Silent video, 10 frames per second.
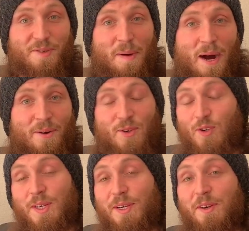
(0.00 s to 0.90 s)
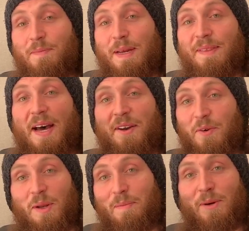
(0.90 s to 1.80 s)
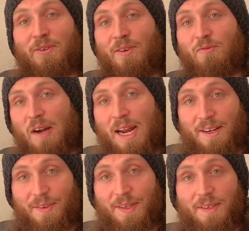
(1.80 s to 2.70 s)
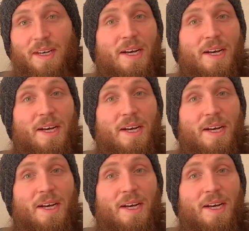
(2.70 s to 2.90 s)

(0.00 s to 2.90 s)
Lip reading: piracy could have been that Uluburun wreck that